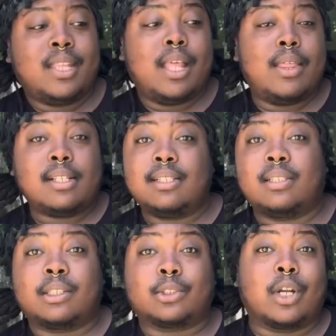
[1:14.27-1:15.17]
This is
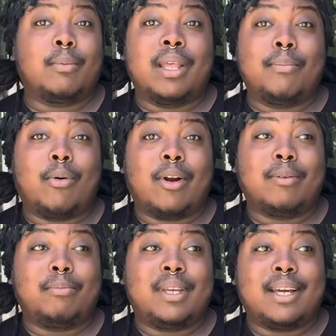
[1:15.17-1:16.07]
extremely
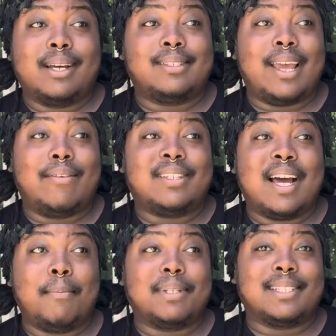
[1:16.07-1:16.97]
important because every
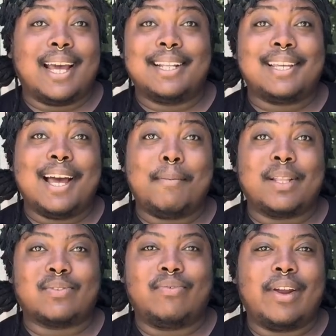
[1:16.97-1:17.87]
time it's nighttime,
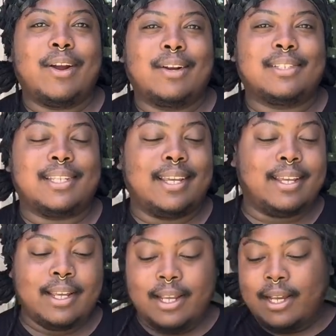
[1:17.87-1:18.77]
it's very hard to see.
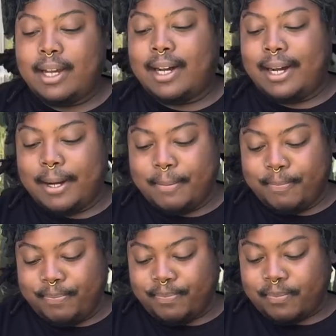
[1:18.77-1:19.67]

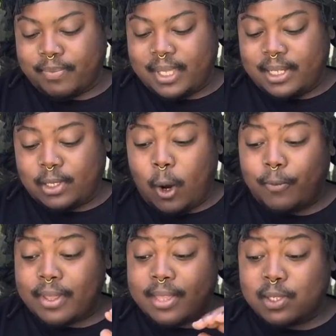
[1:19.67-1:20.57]
So
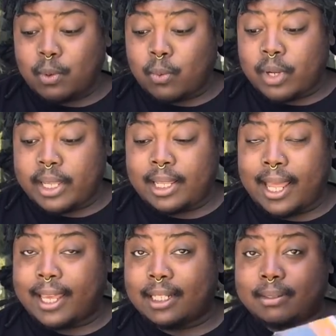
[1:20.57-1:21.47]
hopefully this will really
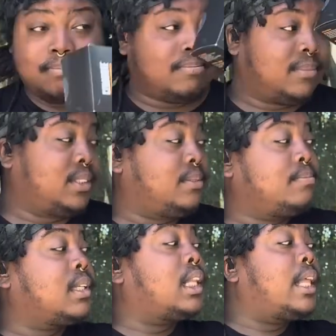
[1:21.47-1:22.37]
like
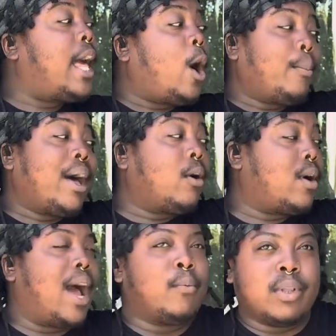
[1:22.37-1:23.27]
help out.
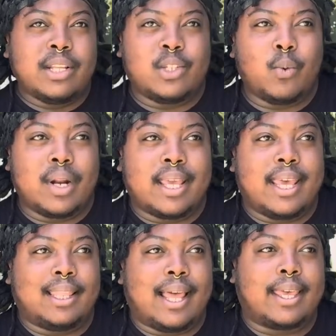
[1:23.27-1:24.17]
I really do want to
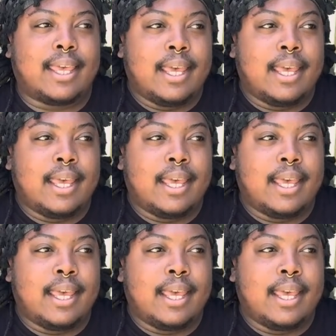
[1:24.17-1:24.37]
get like